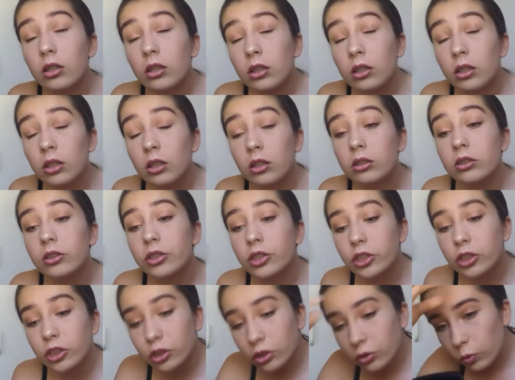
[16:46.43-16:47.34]
Oh,
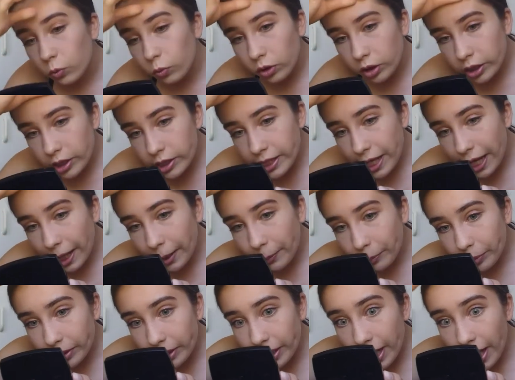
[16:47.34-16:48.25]
what is
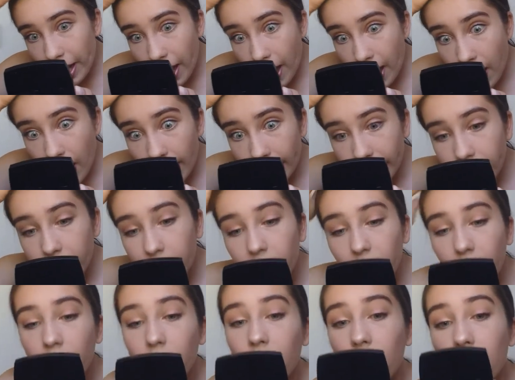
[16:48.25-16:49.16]

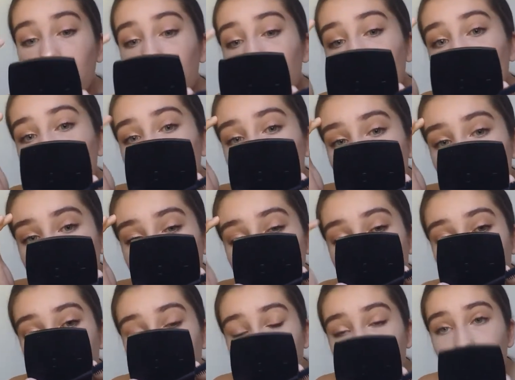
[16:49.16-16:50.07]
happening? This
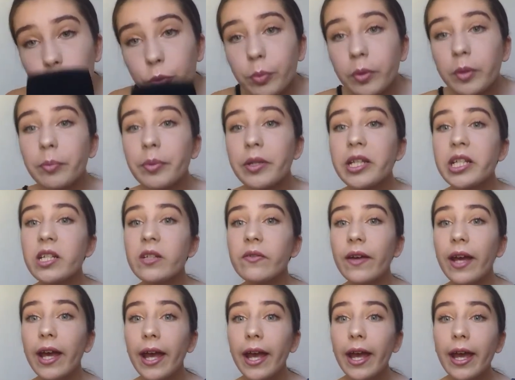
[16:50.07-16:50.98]
stupid piece
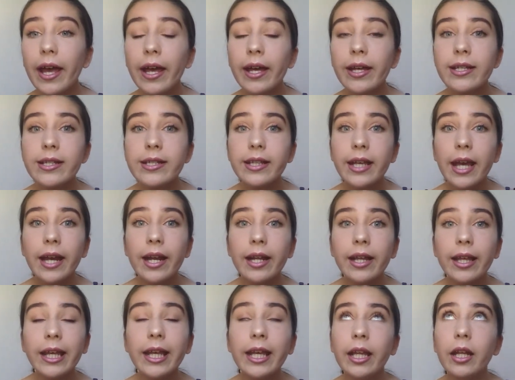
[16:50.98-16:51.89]
of hair is
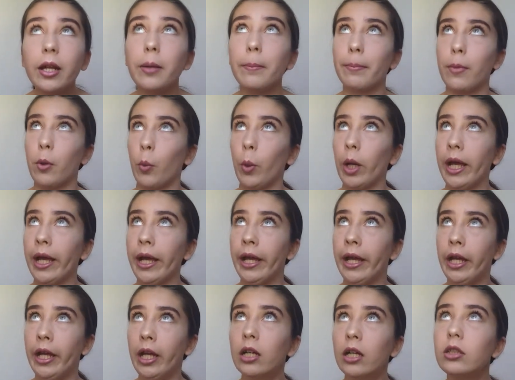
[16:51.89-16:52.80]
getting in my
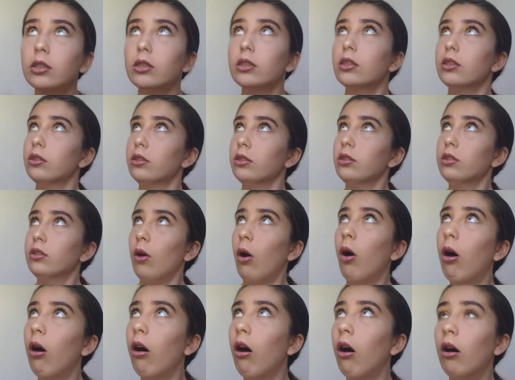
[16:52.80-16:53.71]
way.
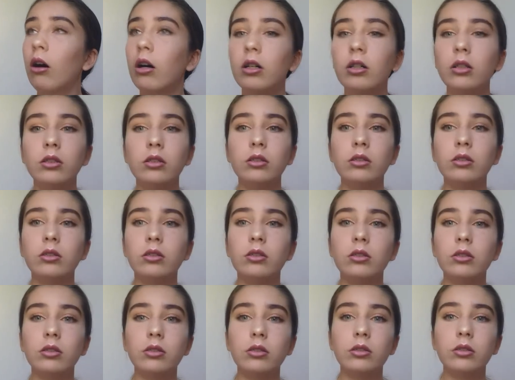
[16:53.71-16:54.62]
Oh!
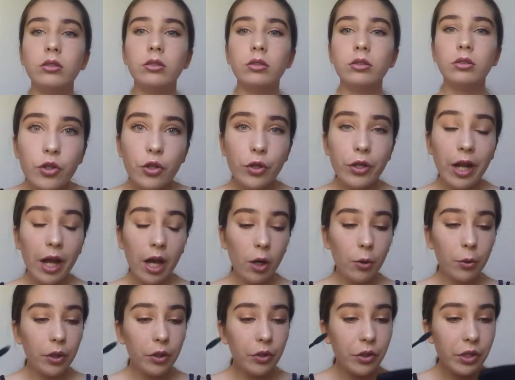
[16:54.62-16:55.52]

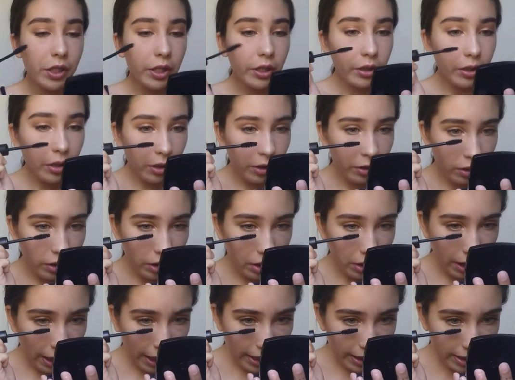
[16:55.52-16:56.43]
Now we're using
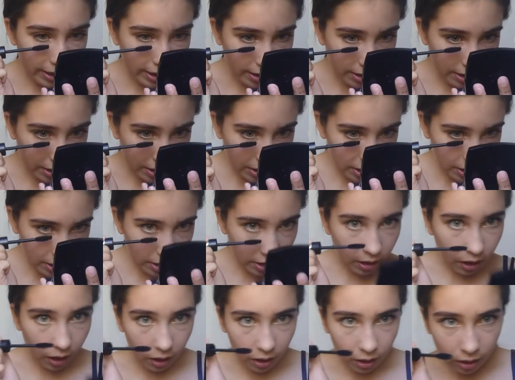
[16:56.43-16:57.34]
the
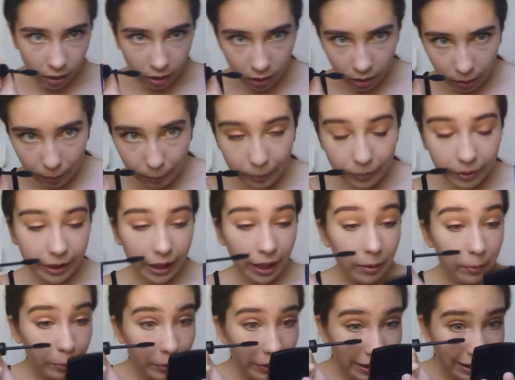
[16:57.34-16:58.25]
Essence
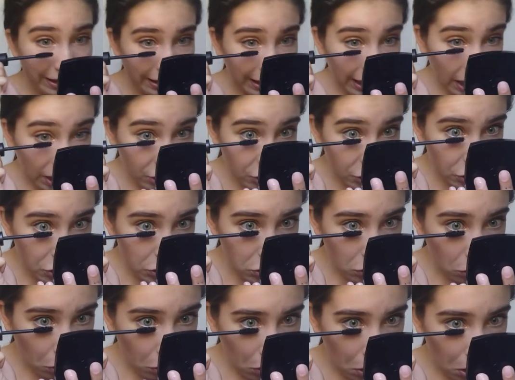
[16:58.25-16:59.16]
Get Big
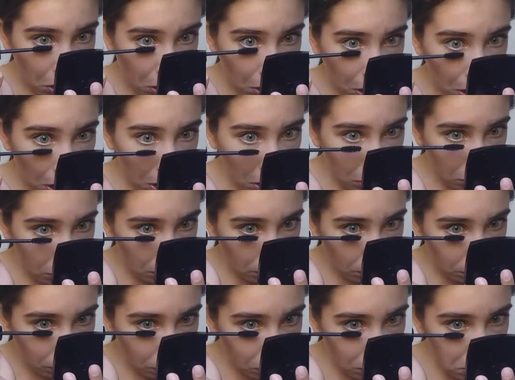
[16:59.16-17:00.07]
Lashes on
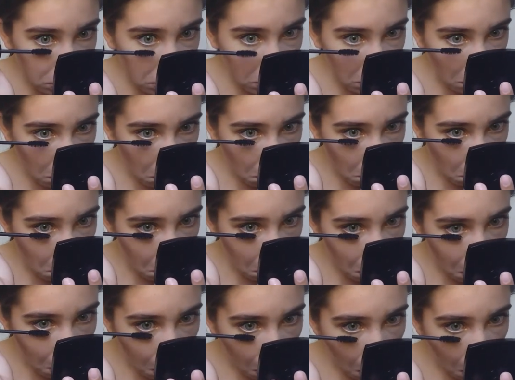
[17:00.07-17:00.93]
the bottom.